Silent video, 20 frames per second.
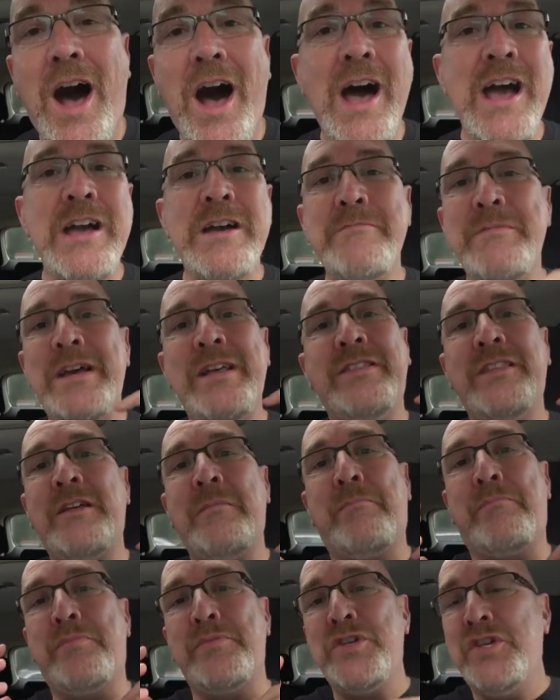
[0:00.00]
I am in the
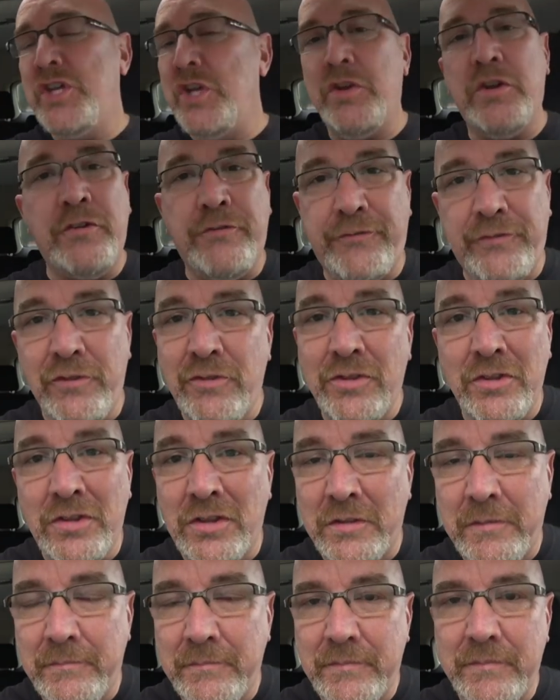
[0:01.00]

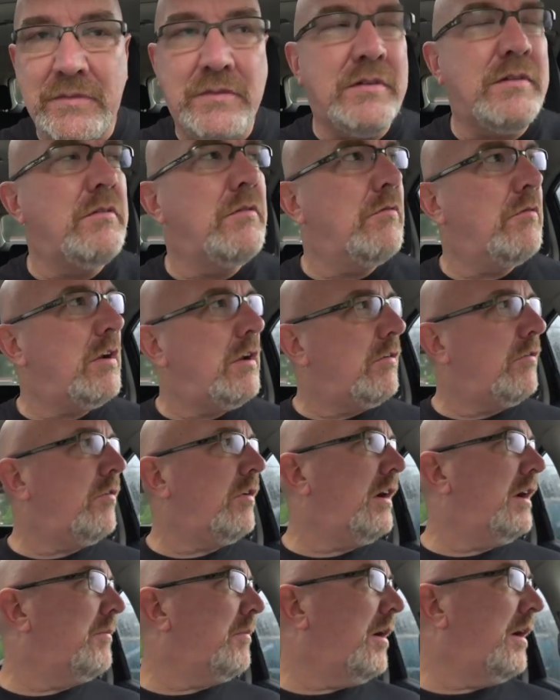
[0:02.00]
beautiful, where,
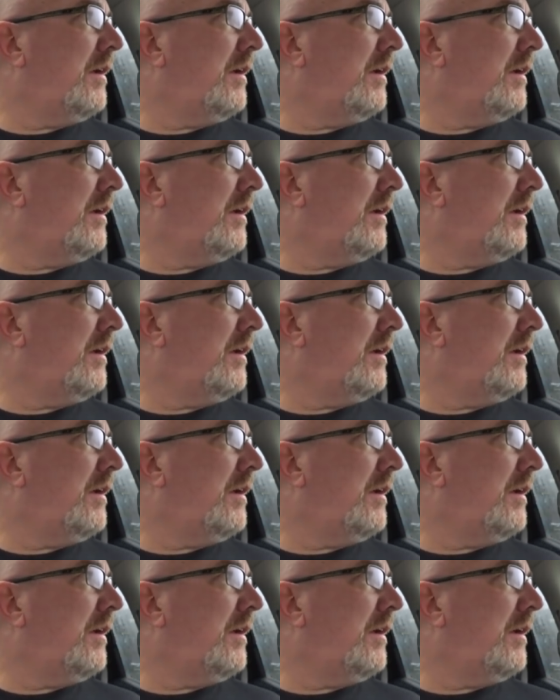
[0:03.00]
where am